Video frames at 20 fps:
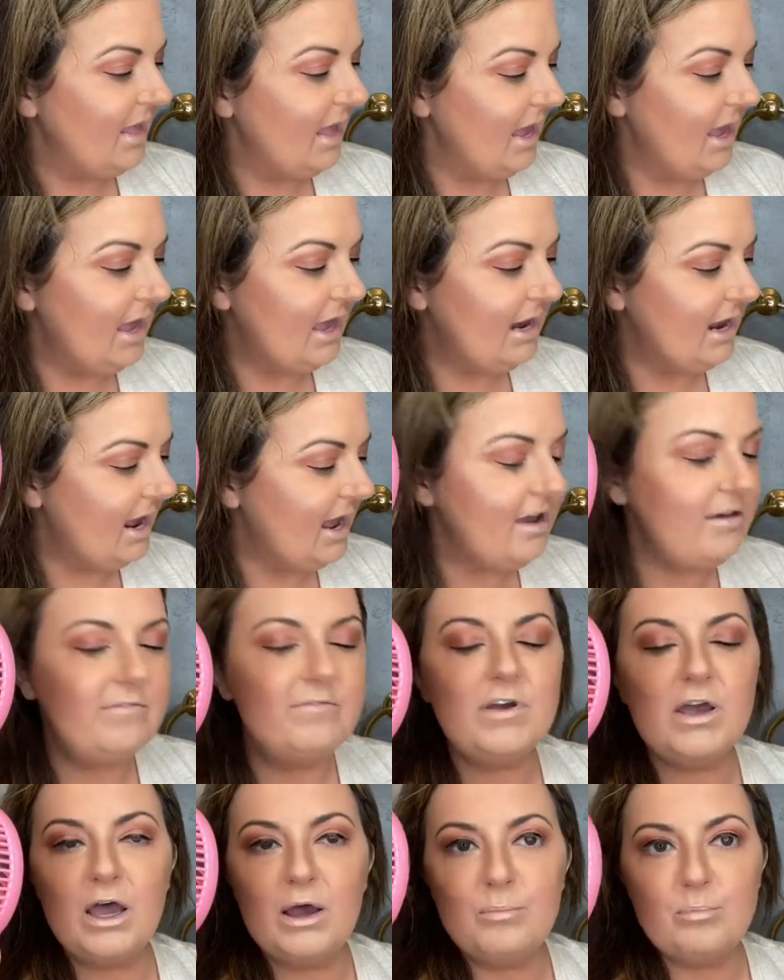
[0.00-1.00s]
and I
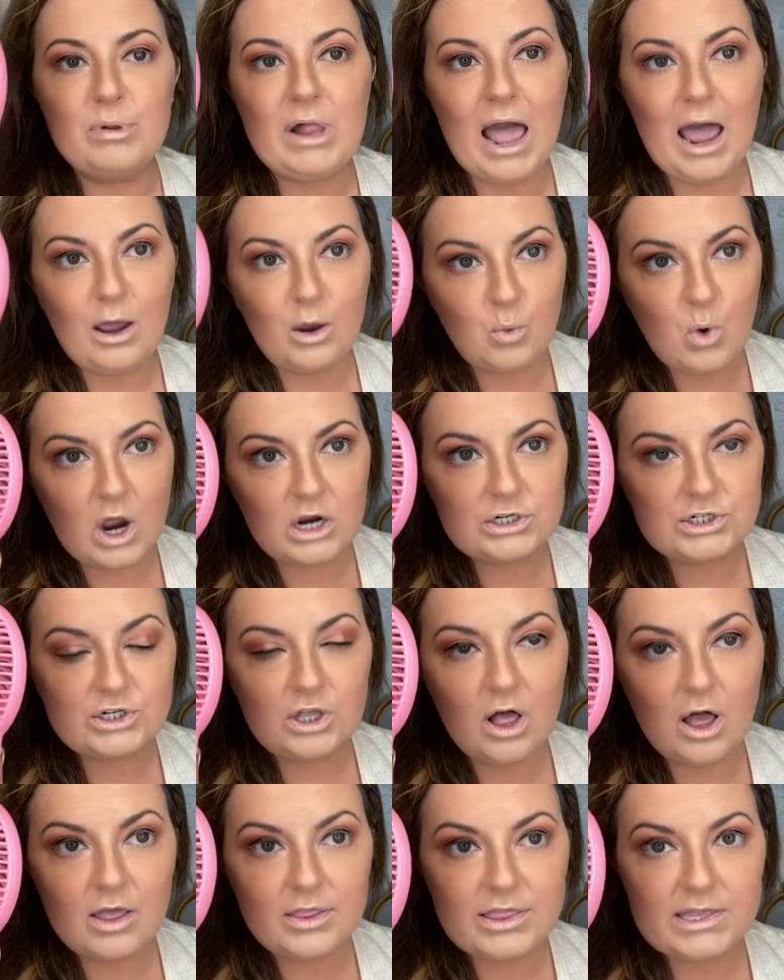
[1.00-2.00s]
have a black
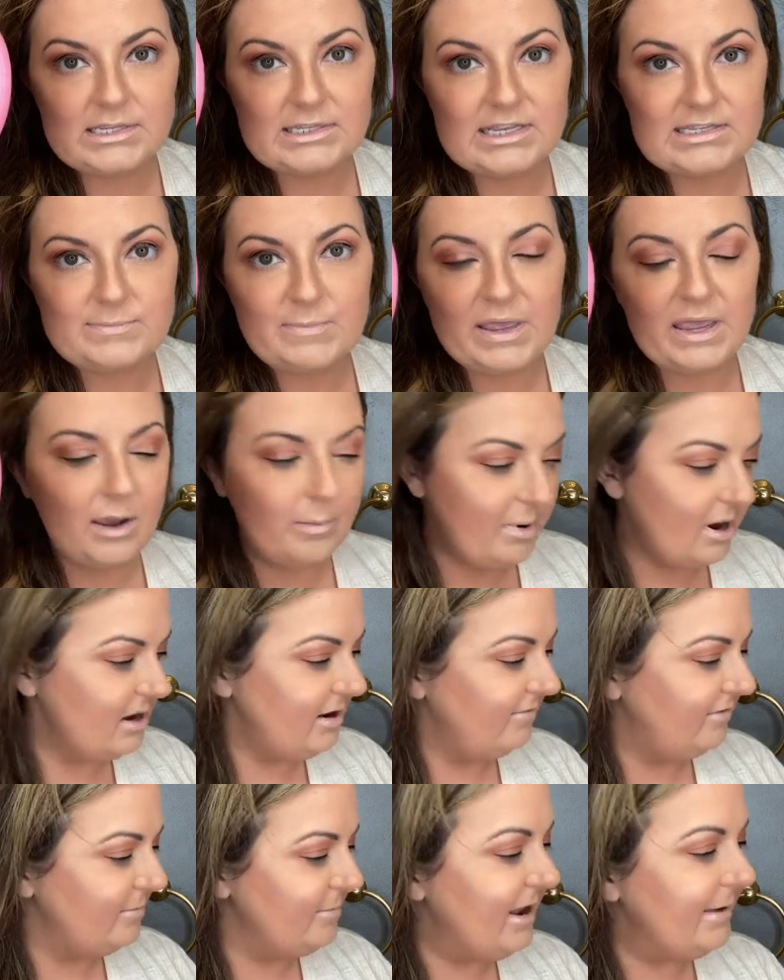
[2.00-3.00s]
washcloth that says makeup on it
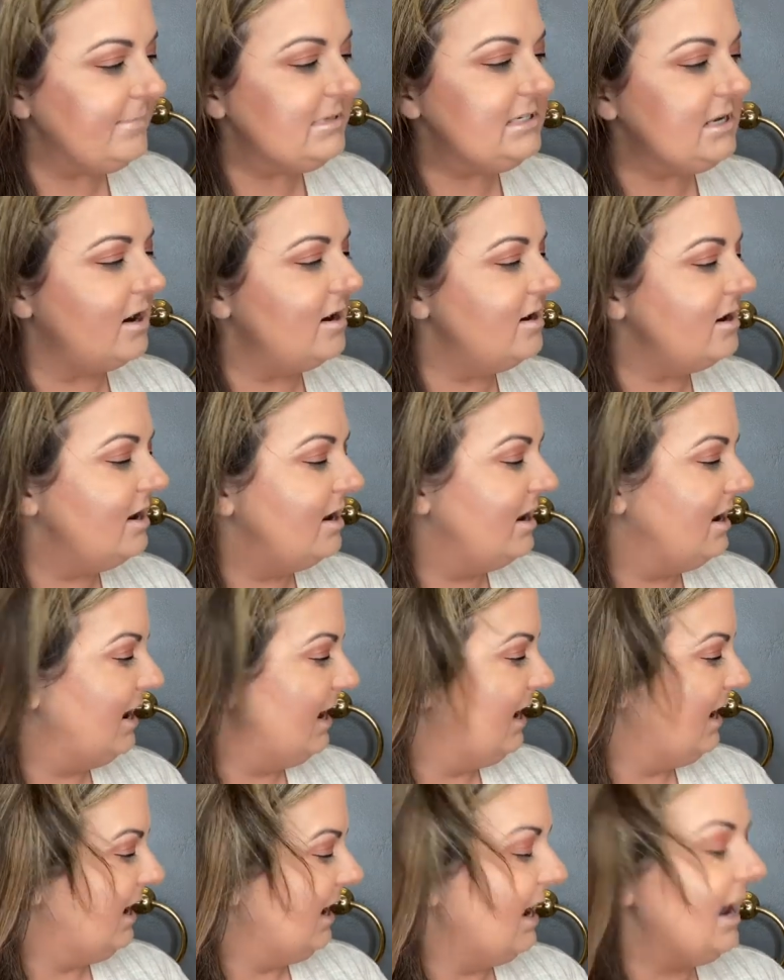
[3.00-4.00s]
from Amazon,
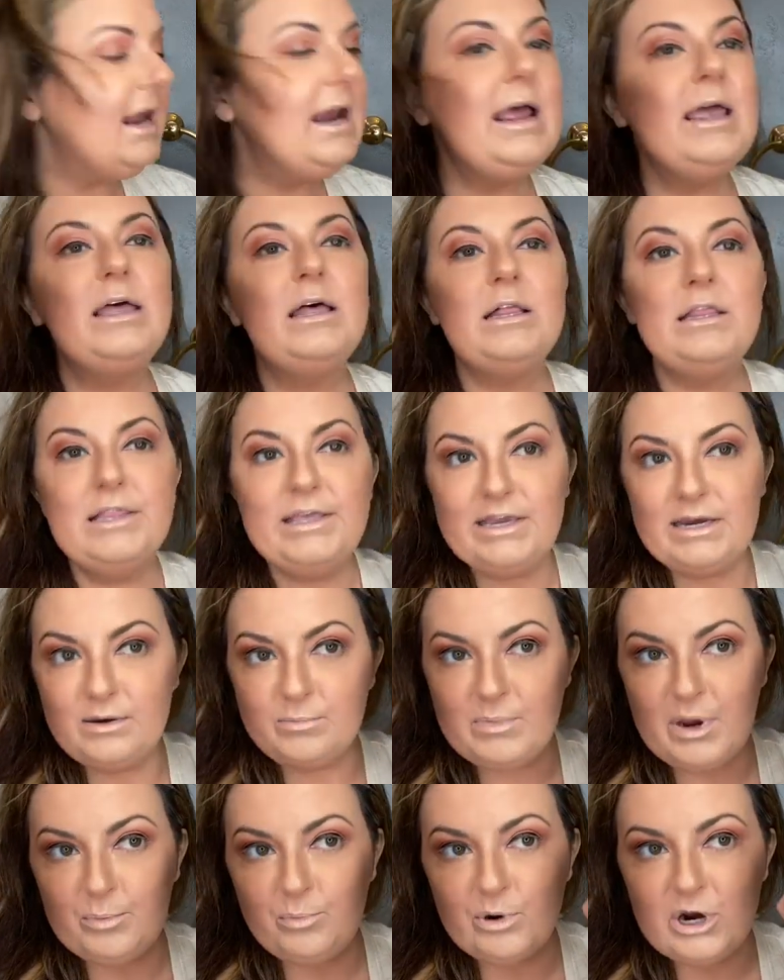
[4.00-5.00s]
and I clean
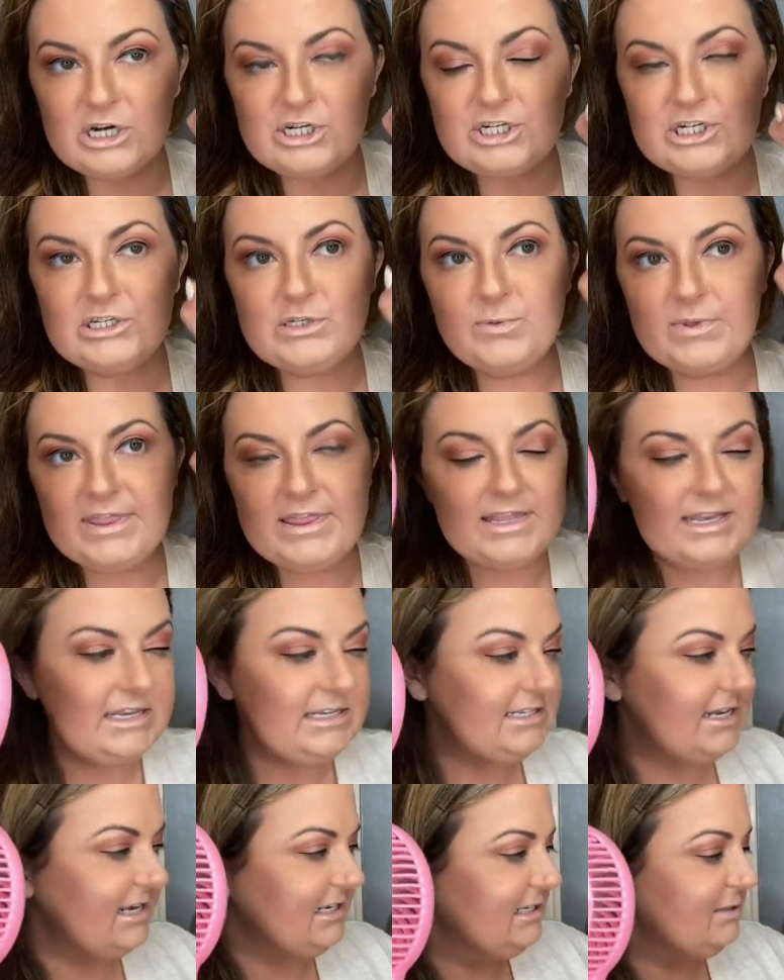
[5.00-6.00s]
my brushes with
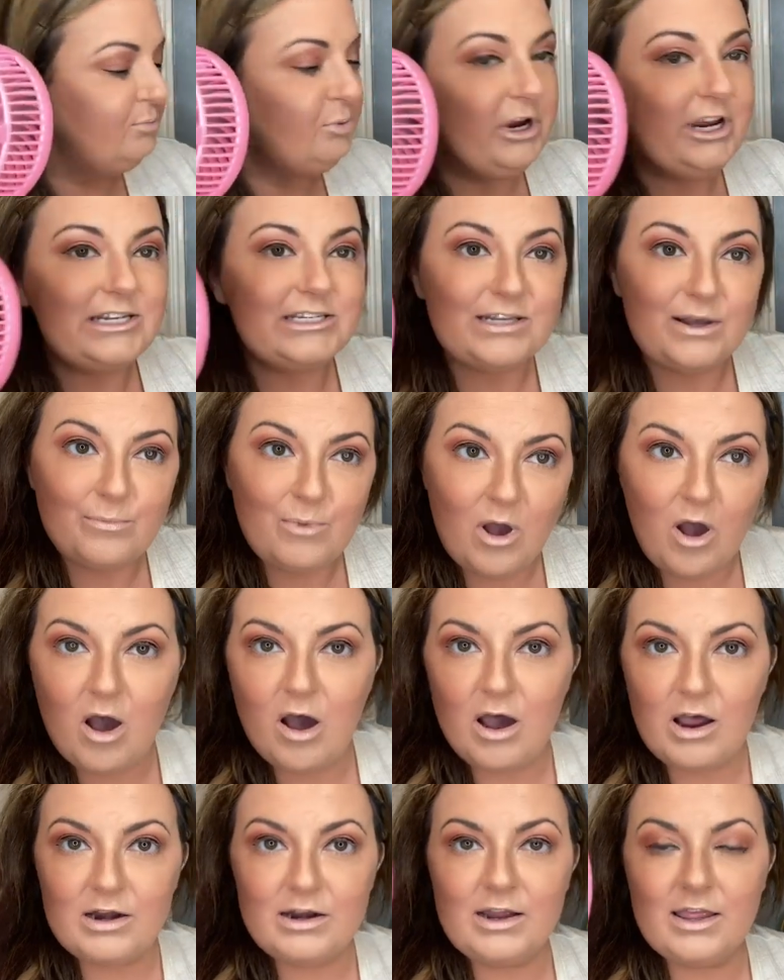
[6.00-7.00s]
this. I spray some
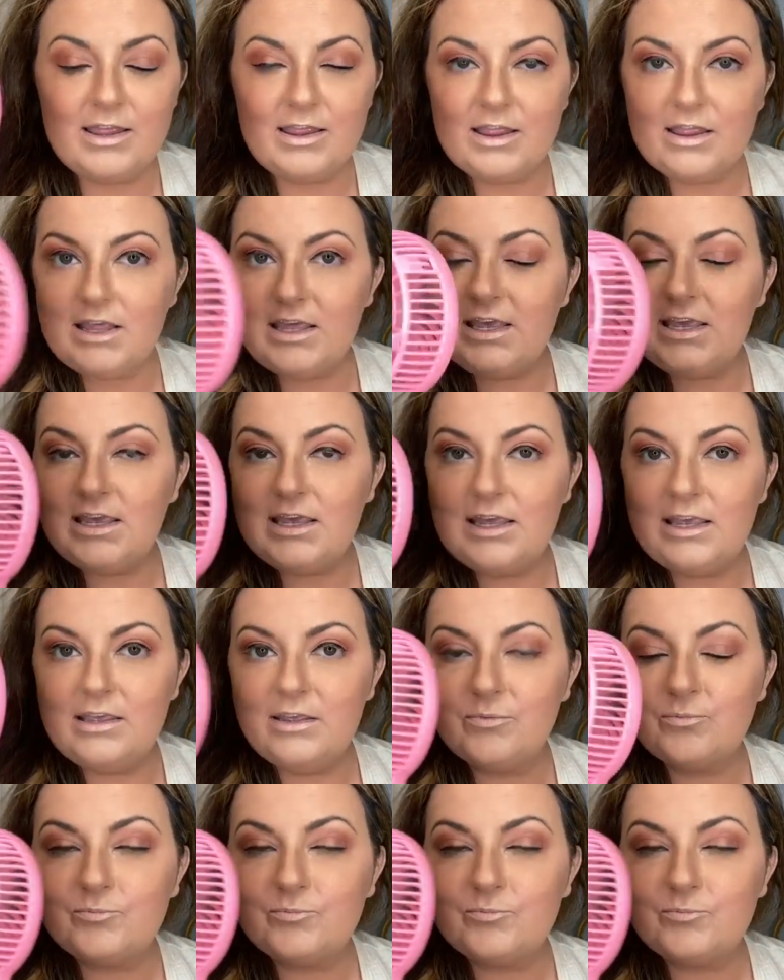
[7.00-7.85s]
on the